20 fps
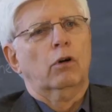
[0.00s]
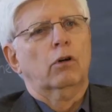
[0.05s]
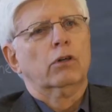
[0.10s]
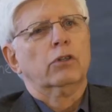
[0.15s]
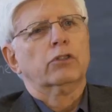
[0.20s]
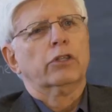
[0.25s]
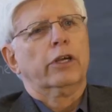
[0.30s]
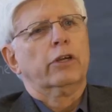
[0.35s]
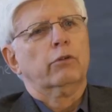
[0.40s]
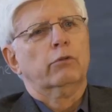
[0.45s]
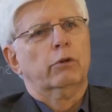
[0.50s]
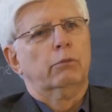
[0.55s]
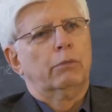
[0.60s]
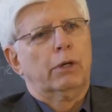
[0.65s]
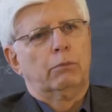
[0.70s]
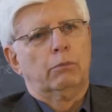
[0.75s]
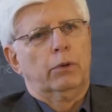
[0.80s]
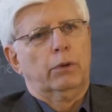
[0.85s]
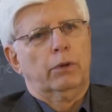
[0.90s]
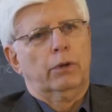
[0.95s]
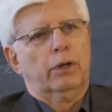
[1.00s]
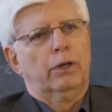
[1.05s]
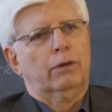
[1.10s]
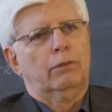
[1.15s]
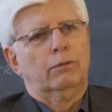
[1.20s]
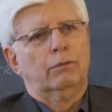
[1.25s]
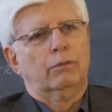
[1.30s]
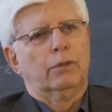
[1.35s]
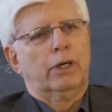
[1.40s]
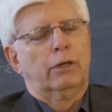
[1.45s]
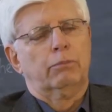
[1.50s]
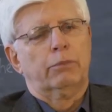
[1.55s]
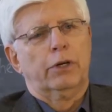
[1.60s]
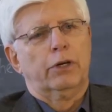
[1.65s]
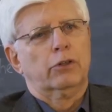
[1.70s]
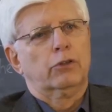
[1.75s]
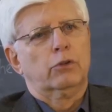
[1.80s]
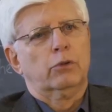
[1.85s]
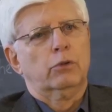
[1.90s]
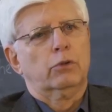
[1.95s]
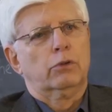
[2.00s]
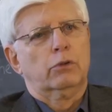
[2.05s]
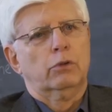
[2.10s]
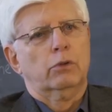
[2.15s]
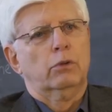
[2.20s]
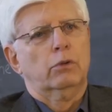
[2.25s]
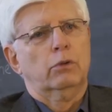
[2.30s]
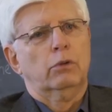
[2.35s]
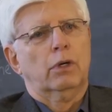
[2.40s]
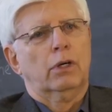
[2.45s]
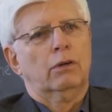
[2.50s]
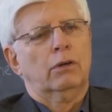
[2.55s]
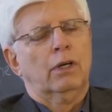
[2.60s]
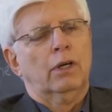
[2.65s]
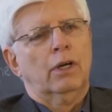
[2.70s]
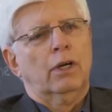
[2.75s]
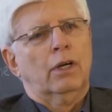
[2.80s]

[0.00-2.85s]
long as I can remember, uh, my parents used to